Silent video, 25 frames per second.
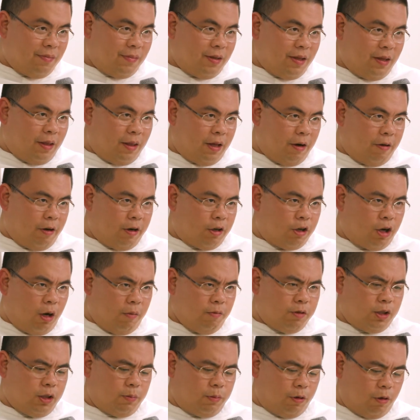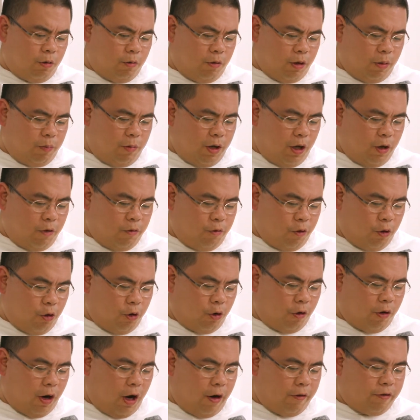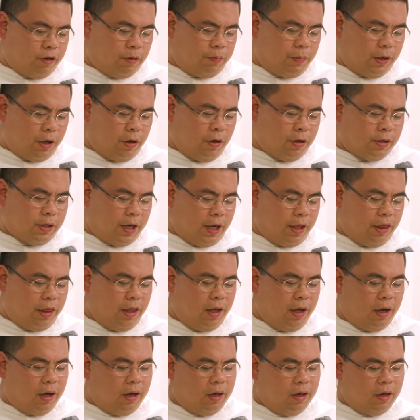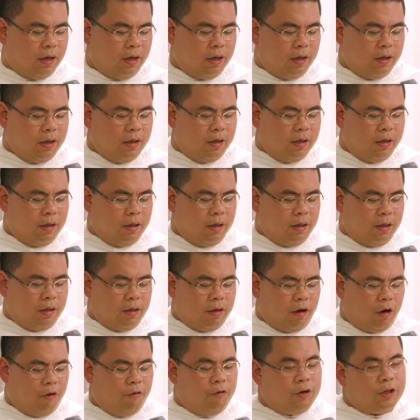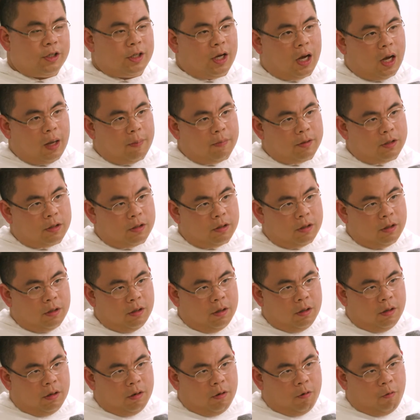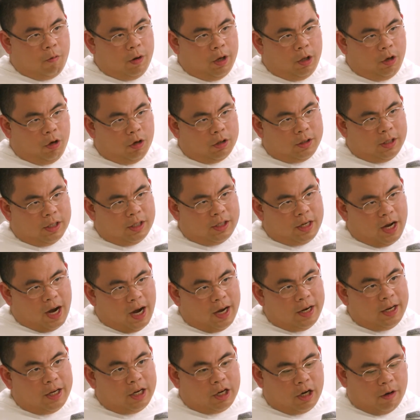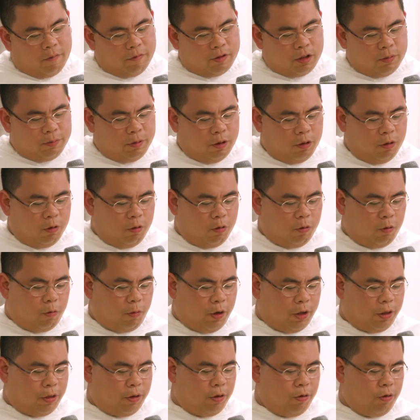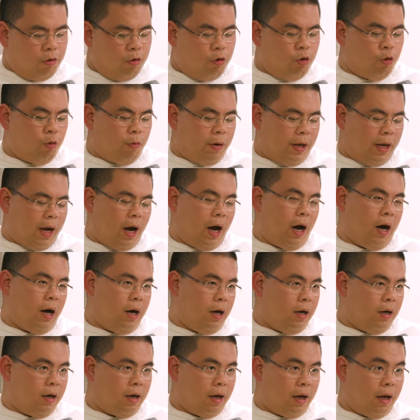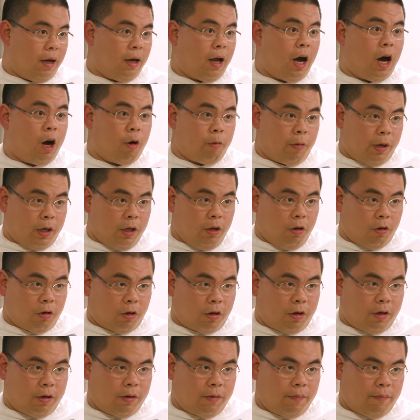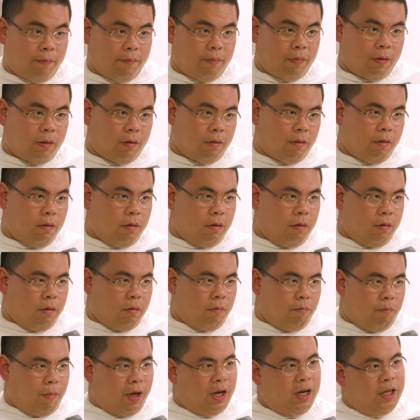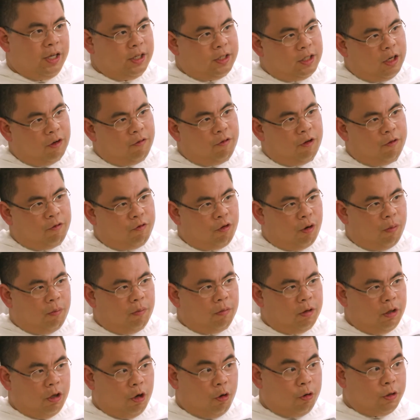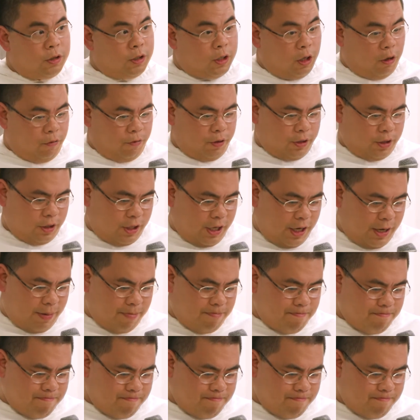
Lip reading: They're uncomfortable with being photographed because I think, oftentimes, we're not entirely comfortable with who we are and how we look. Many suffer from low self-esteem.